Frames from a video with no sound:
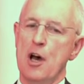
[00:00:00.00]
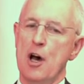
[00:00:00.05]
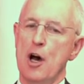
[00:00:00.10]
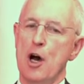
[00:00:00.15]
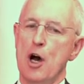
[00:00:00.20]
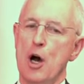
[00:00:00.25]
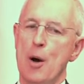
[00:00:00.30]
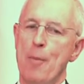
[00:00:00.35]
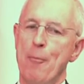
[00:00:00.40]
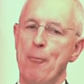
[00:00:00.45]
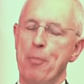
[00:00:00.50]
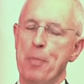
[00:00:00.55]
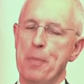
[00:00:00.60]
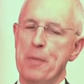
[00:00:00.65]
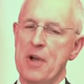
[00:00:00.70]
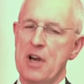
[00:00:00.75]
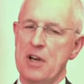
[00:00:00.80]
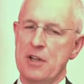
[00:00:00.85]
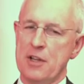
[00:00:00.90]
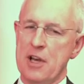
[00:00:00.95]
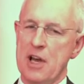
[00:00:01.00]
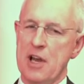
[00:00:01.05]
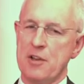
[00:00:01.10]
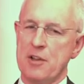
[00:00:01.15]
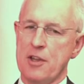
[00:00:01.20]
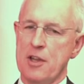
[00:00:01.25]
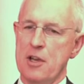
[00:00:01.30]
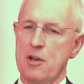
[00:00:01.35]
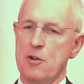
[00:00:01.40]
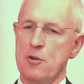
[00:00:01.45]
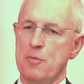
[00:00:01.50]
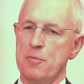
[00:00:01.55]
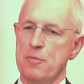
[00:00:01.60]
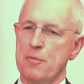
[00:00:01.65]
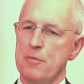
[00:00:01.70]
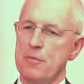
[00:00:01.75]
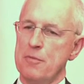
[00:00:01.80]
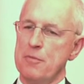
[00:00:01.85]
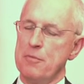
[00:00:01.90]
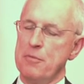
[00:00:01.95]
and that then
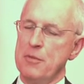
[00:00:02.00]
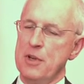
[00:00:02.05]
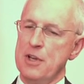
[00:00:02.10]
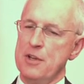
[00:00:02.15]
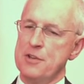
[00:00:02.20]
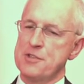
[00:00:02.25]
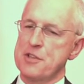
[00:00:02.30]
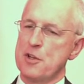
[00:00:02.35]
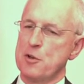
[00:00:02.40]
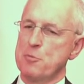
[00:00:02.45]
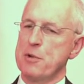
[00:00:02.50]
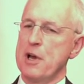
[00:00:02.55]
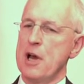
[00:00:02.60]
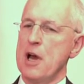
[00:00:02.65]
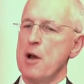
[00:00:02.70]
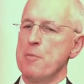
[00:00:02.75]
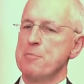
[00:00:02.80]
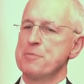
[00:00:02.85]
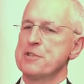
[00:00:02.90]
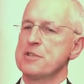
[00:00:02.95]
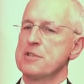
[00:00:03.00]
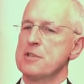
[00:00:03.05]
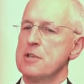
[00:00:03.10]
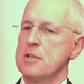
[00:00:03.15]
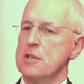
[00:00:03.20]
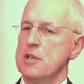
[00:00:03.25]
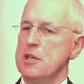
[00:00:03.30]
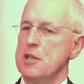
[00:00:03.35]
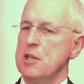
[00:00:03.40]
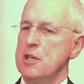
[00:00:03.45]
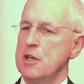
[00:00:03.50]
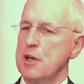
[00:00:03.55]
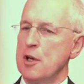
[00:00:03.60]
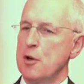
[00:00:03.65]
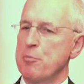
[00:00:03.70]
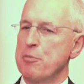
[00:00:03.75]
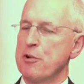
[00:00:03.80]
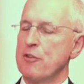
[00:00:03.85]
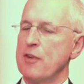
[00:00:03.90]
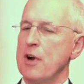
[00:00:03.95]
means that perhaps
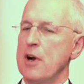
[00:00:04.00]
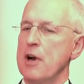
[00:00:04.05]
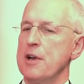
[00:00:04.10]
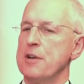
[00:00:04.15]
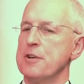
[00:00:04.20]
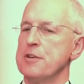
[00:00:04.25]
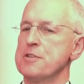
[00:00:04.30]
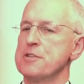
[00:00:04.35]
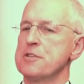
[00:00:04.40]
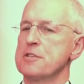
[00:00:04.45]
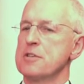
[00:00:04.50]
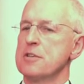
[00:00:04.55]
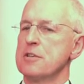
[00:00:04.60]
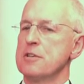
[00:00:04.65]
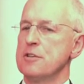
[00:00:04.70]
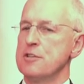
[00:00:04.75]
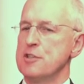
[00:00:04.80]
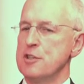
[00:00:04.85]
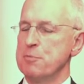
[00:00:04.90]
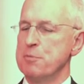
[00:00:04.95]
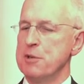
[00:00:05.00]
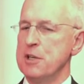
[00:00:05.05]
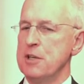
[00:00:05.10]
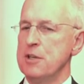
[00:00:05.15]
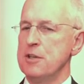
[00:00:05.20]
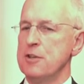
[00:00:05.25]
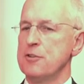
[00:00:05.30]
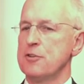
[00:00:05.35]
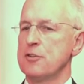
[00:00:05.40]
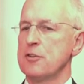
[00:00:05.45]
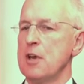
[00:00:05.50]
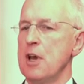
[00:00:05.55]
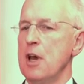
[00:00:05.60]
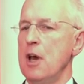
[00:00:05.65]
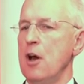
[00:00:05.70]
the providers, the GPs,